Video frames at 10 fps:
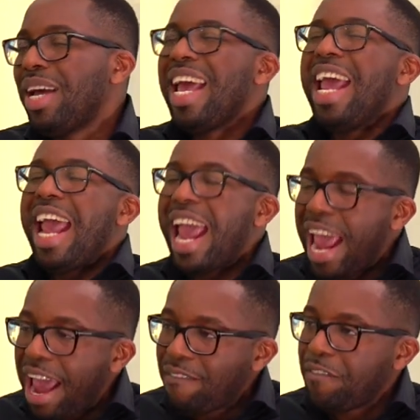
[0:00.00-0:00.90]
Yes.
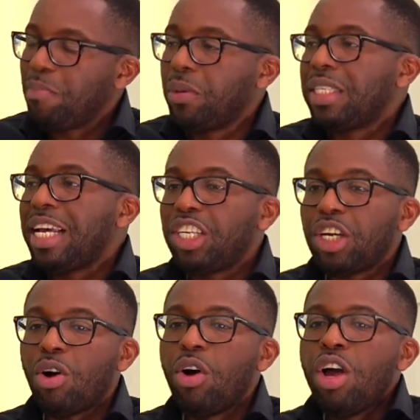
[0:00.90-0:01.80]
Heavy
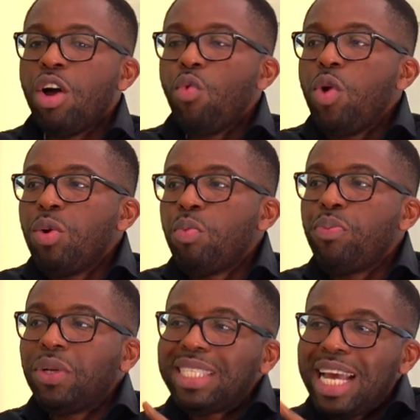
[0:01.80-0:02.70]
potential. Will
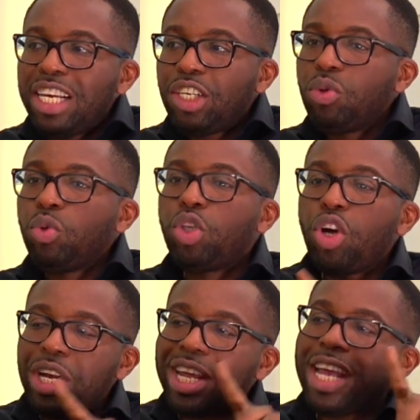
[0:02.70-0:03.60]
potential
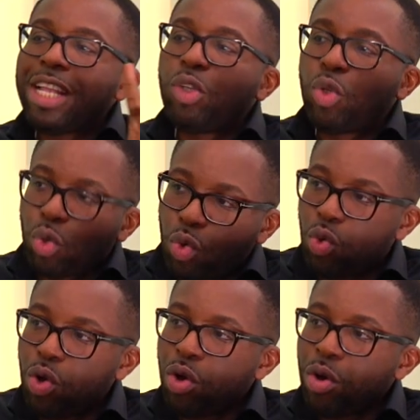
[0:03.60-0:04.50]
turn into
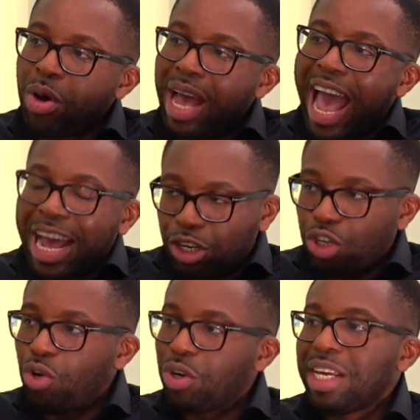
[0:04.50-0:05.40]

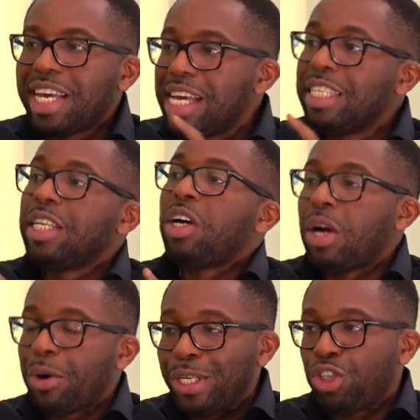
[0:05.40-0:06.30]
action? Is the
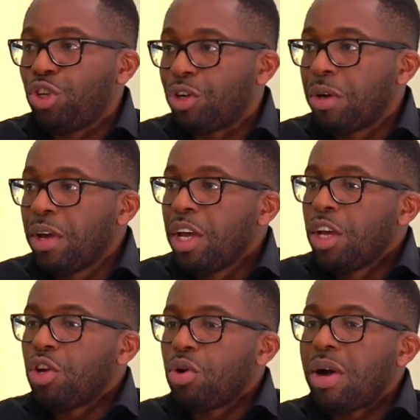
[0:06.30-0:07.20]
question.
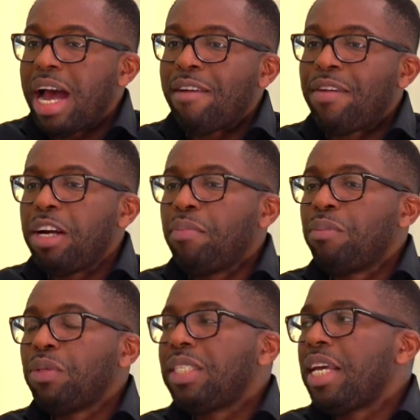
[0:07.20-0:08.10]
You know, I've heard
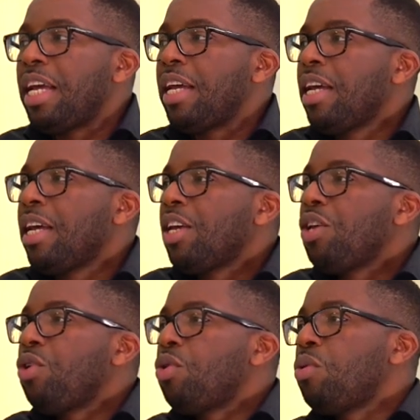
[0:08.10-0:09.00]
people say,
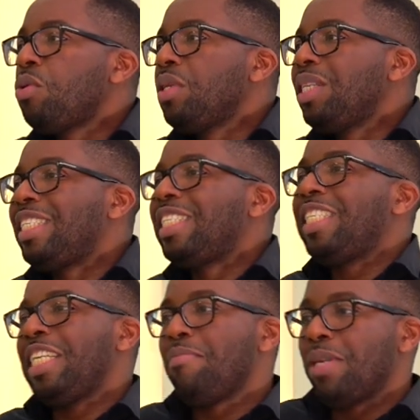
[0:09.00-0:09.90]
you know, the
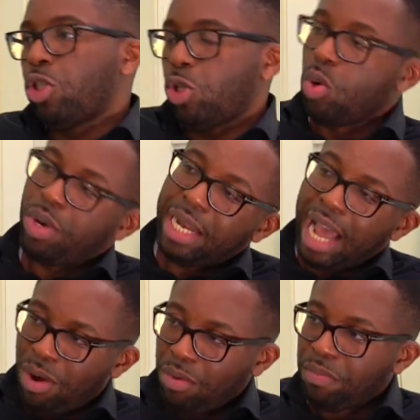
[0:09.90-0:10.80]
steam is slowing
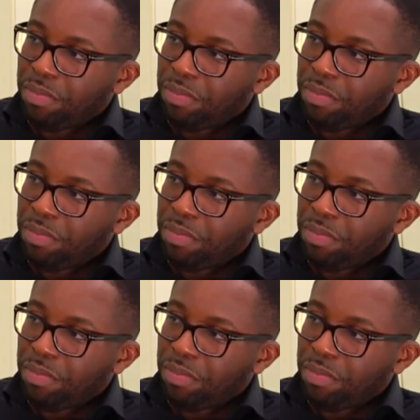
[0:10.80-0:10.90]
down.